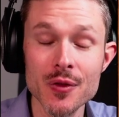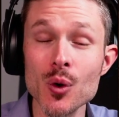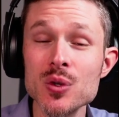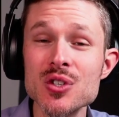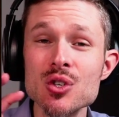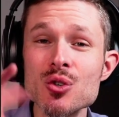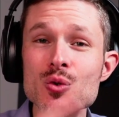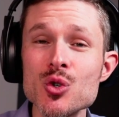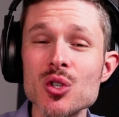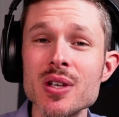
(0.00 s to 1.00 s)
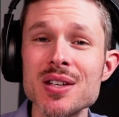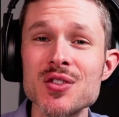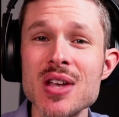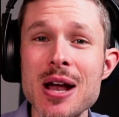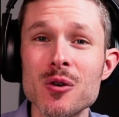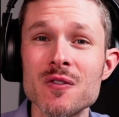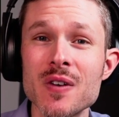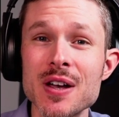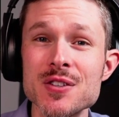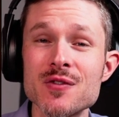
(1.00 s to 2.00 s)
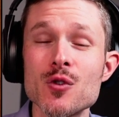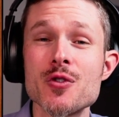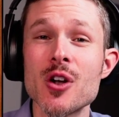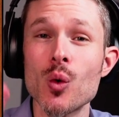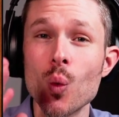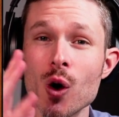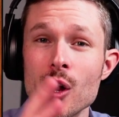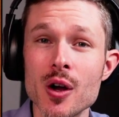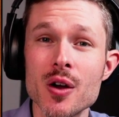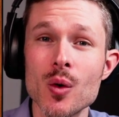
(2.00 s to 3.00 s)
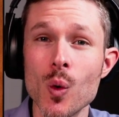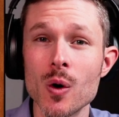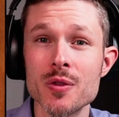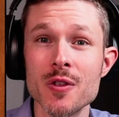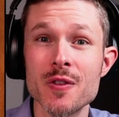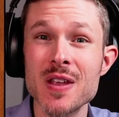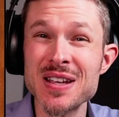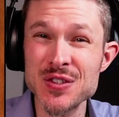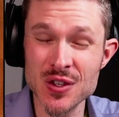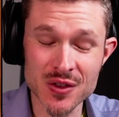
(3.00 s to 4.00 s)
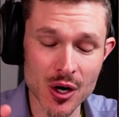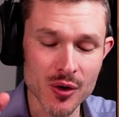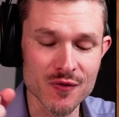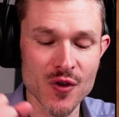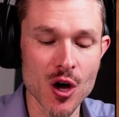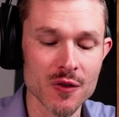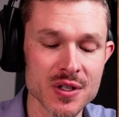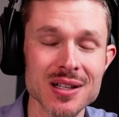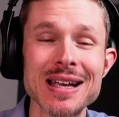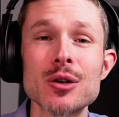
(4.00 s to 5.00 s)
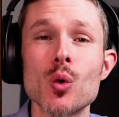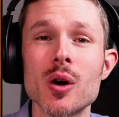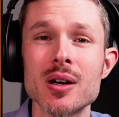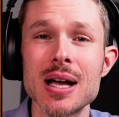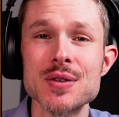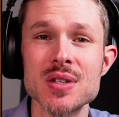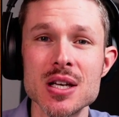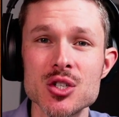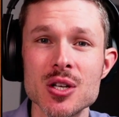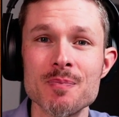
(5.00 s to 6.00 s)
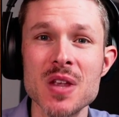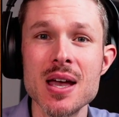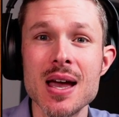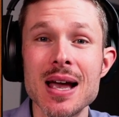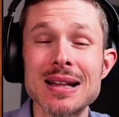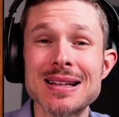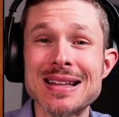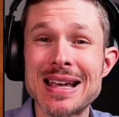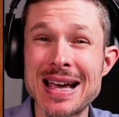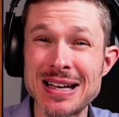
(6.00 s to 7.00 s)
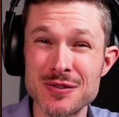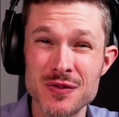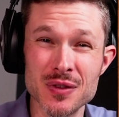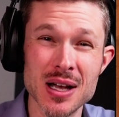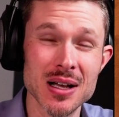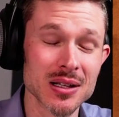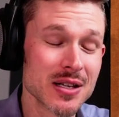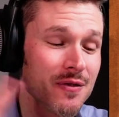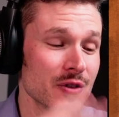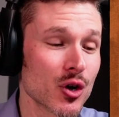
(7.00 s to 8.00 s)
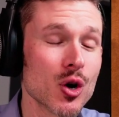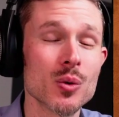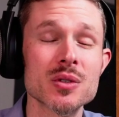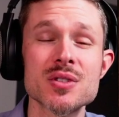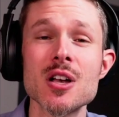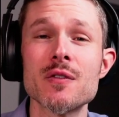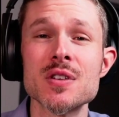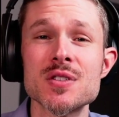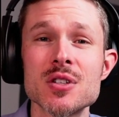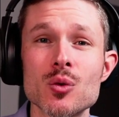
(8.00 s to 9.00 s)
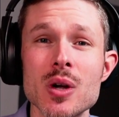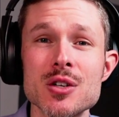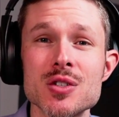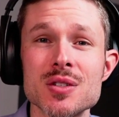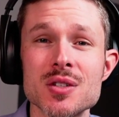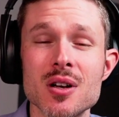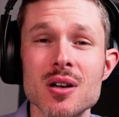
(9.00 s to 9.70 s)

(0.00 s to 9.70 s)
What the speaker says: though it's usually a sacrifice for their work or the things that they're involved in, like an organization, and then they kind of leave their own self-considerations